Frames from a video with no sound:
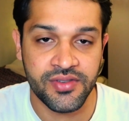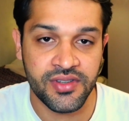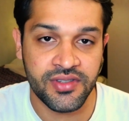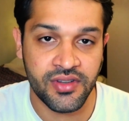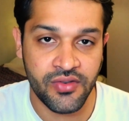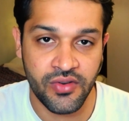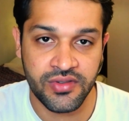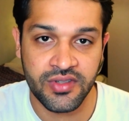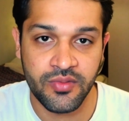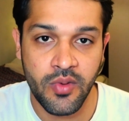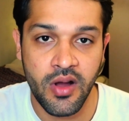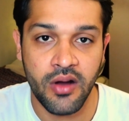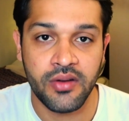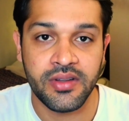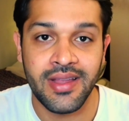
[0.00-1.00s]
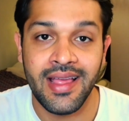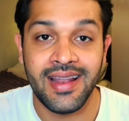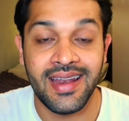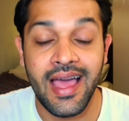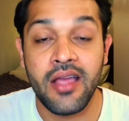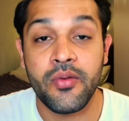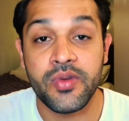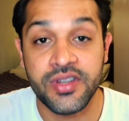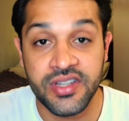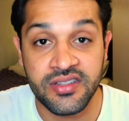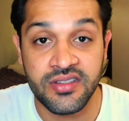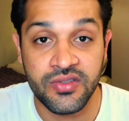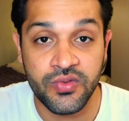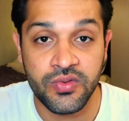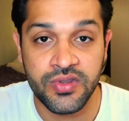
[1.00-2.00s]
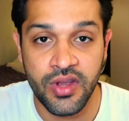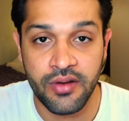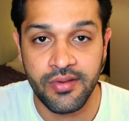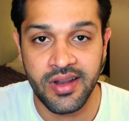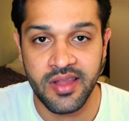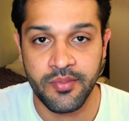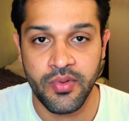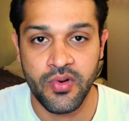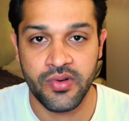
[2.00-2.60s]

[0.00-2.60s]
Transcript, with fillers: across the world, languages is also a really important